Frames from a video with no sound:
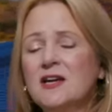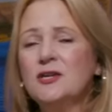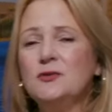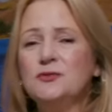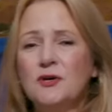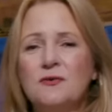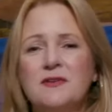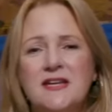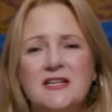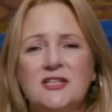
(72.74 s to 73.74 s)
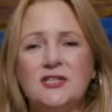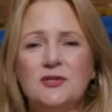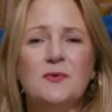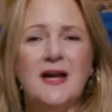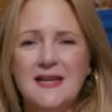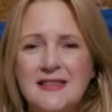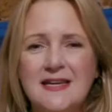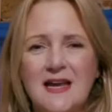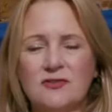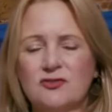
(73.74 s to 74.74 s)
You don't need to do
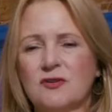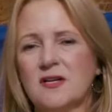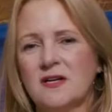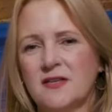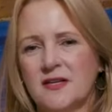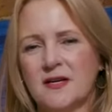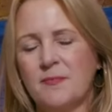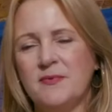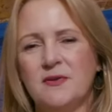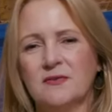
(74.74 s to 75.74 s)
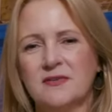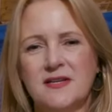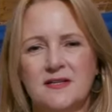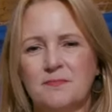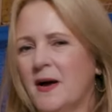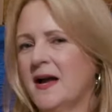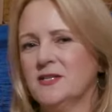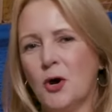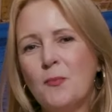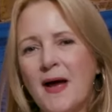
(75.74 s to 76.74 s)
anything extra. You don't need to buy a
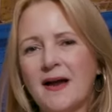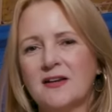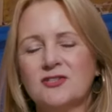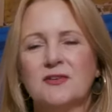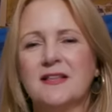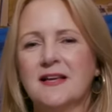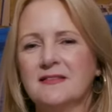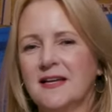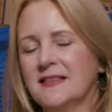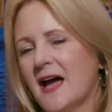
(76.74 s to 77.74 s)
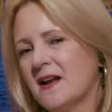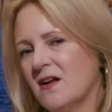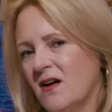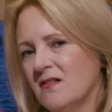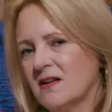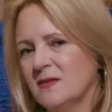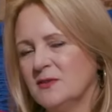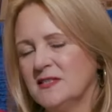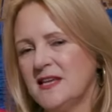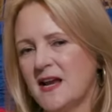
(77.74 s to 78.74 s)
tow package or anything like that. It all comes
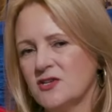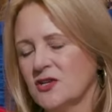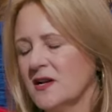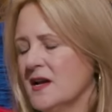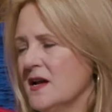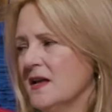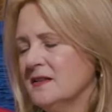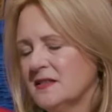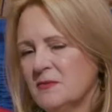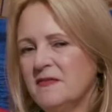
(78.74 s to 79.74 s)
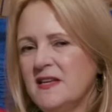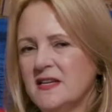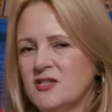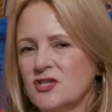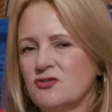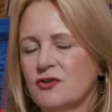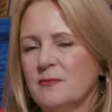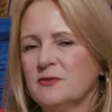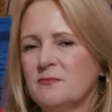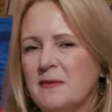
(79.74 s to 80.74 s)
standard. Some of the engine
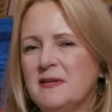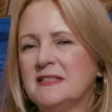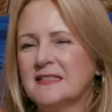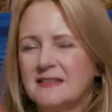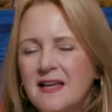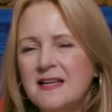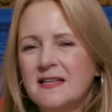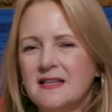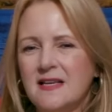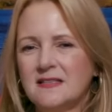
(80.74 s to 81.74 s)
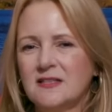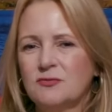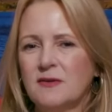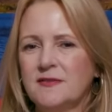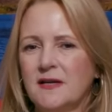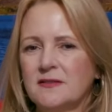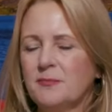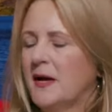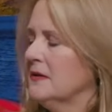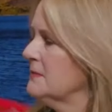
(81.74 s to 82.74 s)
trims may be slightly less than 12,000
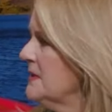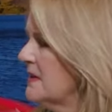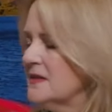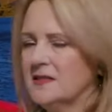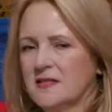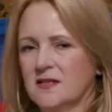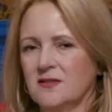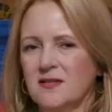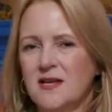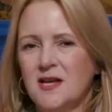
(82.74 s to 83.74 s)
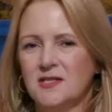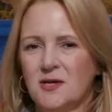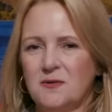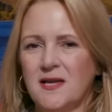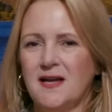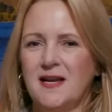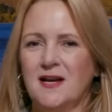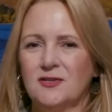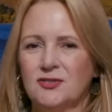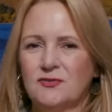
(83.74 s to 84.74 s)
pounds, but you can still tow that
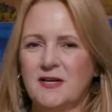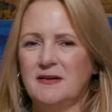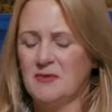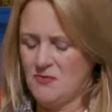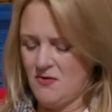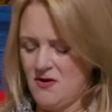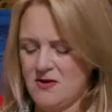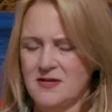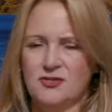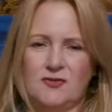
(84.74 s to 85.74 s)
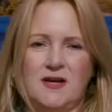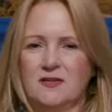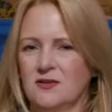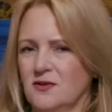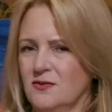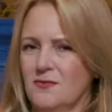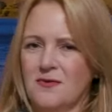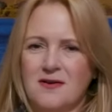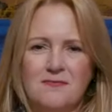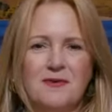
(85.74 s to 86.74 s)
Airstream or the trailer
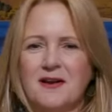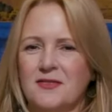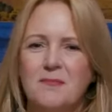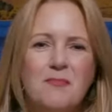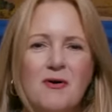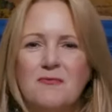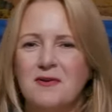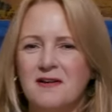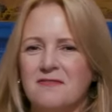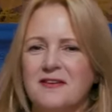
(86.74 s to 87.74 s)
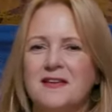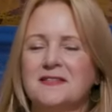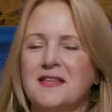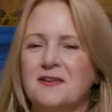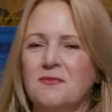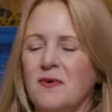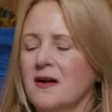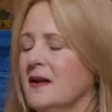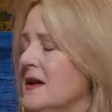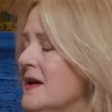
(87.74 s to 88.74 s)
or whatever, the boat, whatever it is that you want,